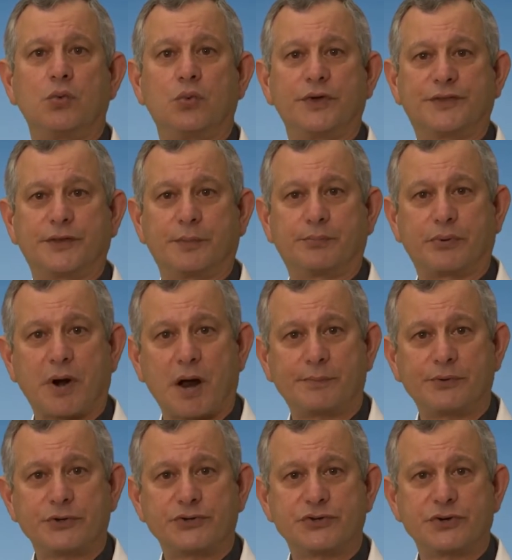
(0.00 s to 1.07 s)
With the
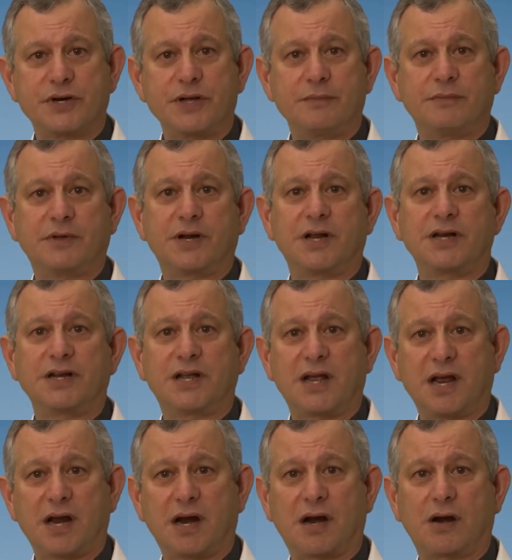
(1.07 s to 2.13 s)
proper treatment and
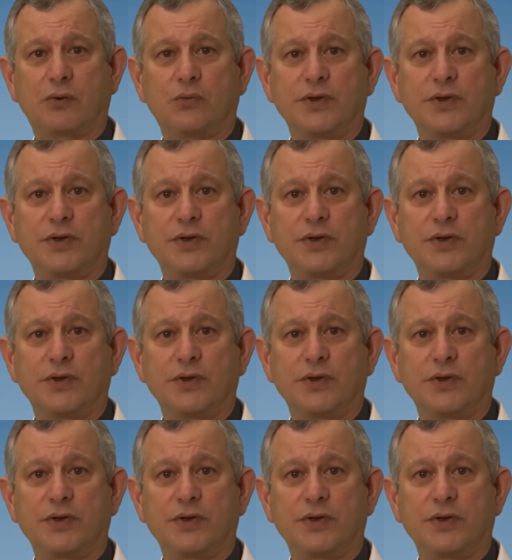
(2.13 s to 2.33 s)
care,